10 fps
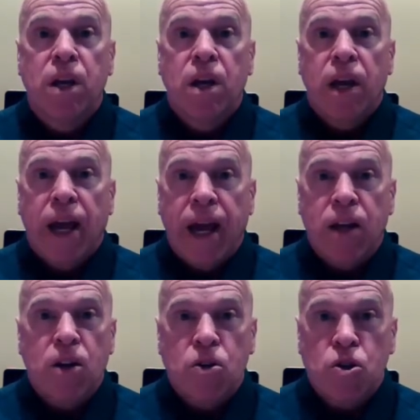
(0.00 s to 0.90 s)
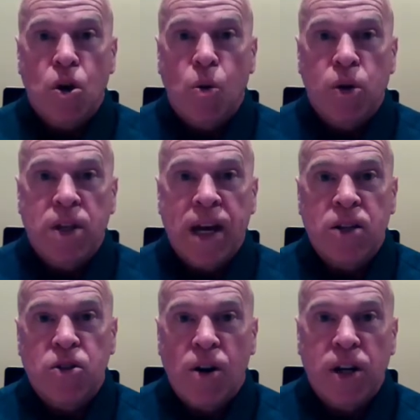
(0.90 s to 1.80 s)
And so with that
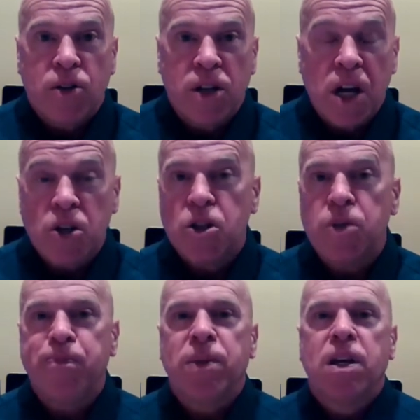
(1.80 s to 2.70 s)
as our introduction,